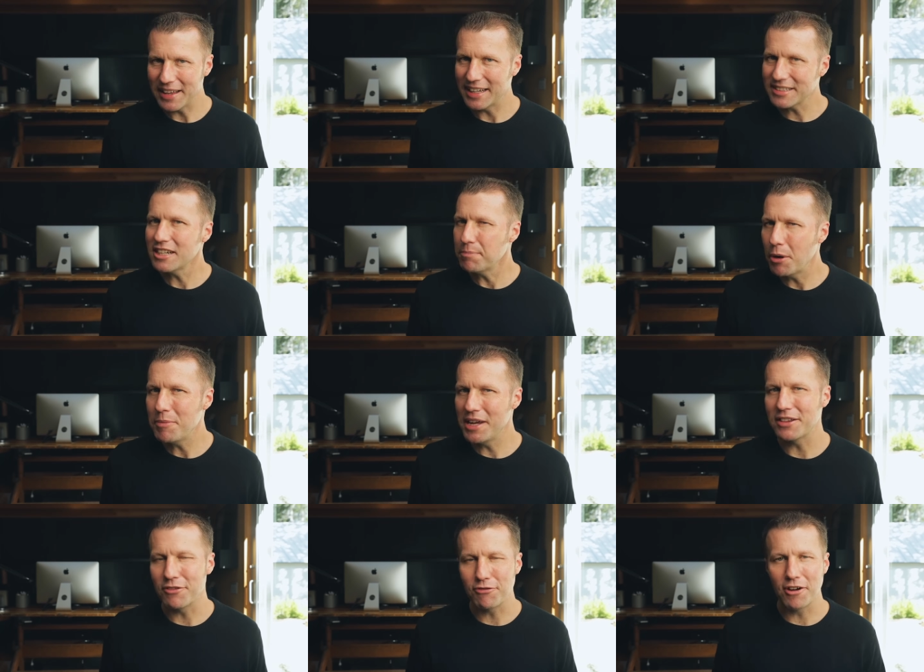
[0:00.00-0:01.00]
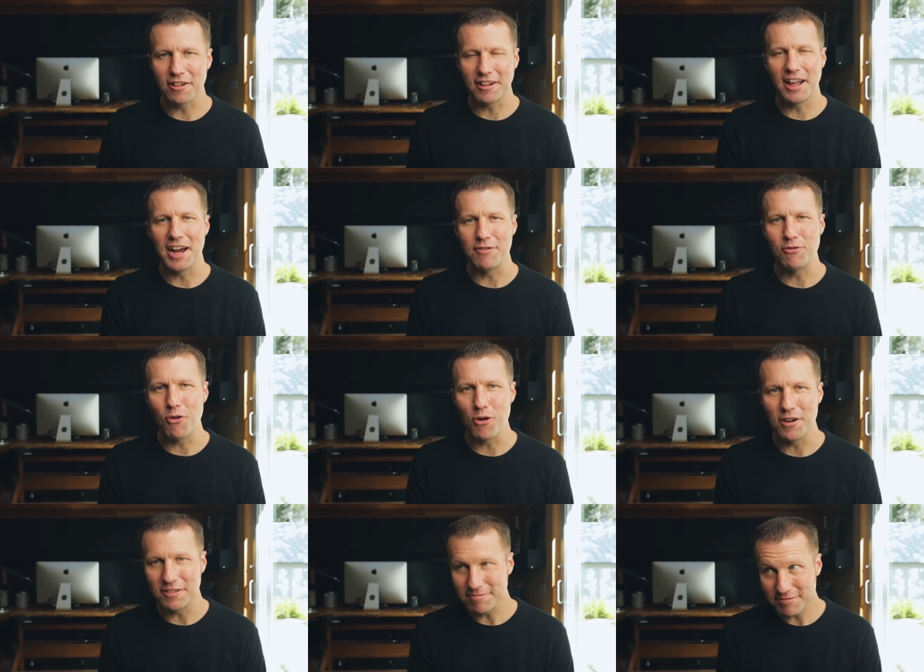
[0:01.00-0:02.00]
that's going to put me at the front of the line
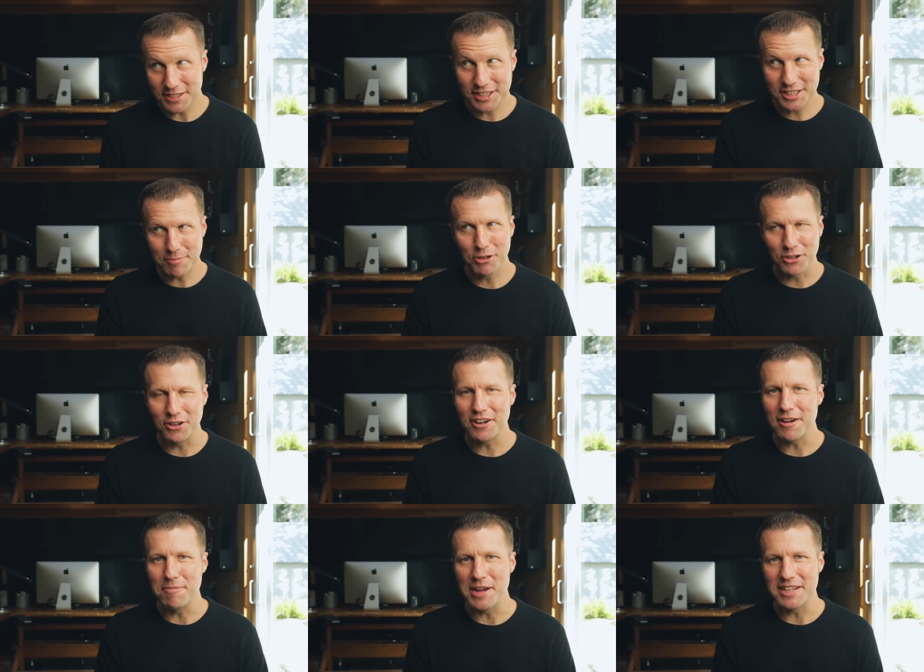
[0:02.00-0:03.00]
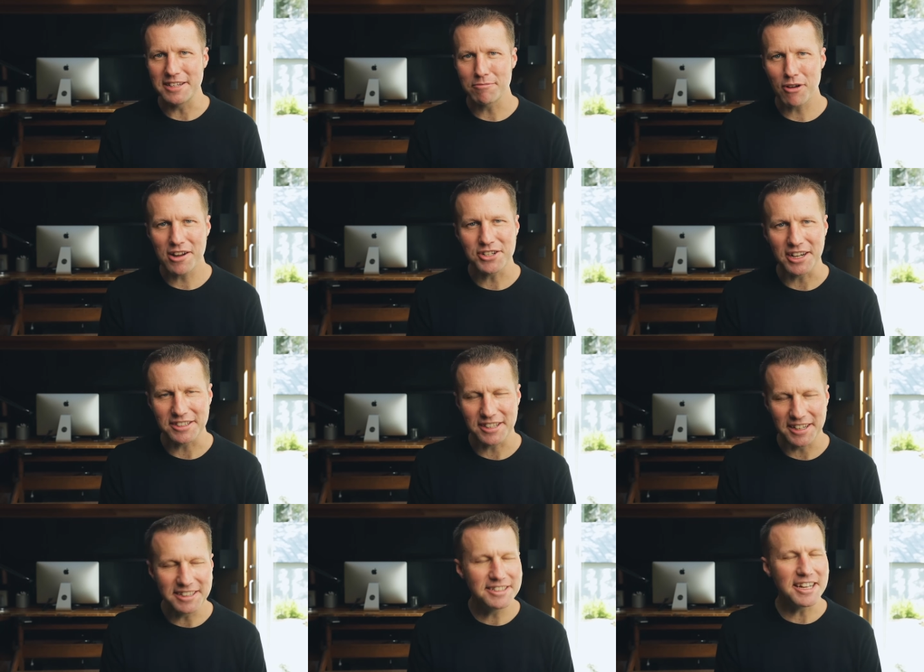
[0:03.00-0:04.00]
for similar amazing projects.
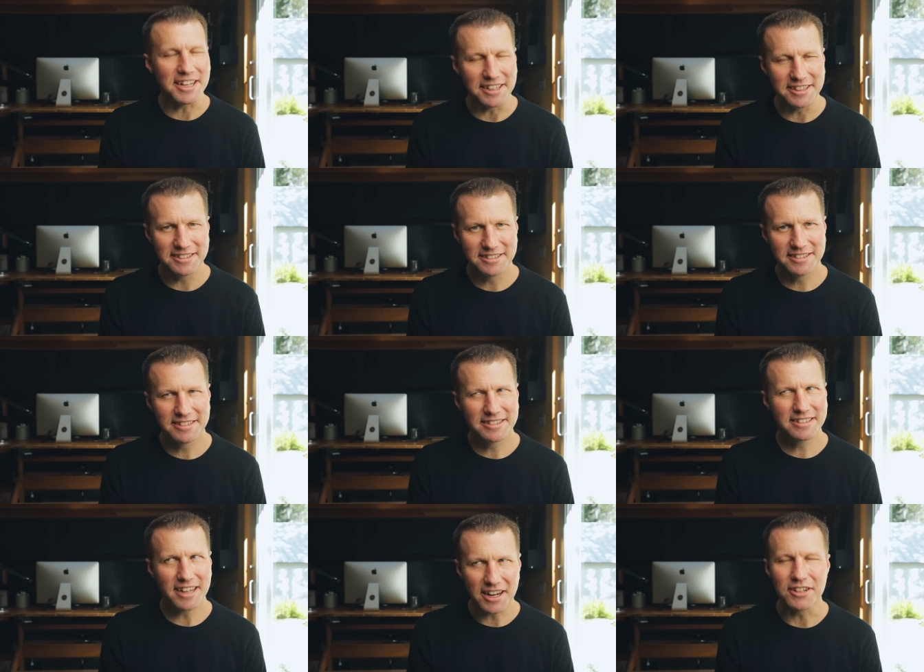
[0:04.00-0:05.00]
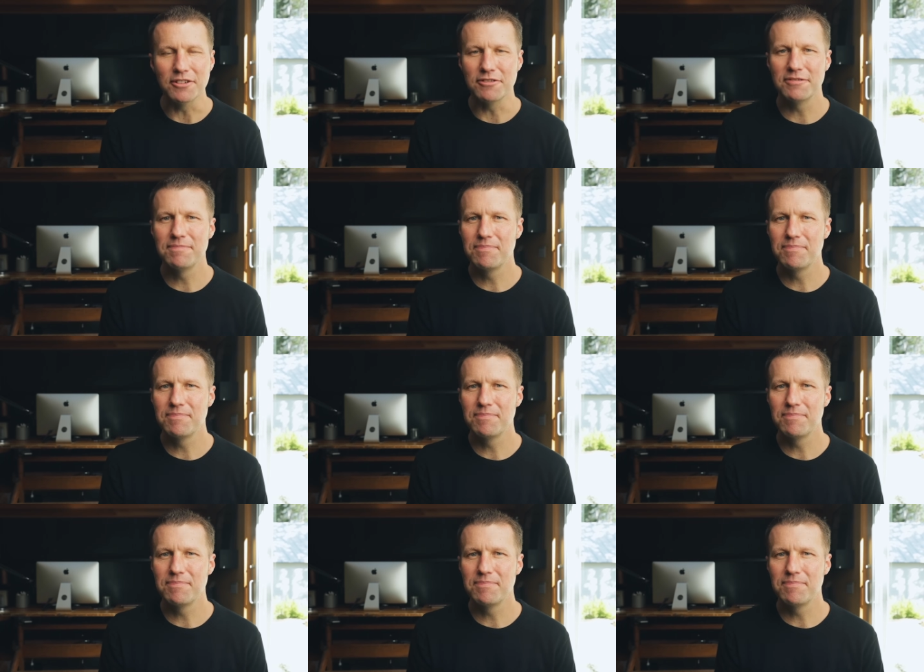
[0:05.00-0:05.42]
And it did, kind of.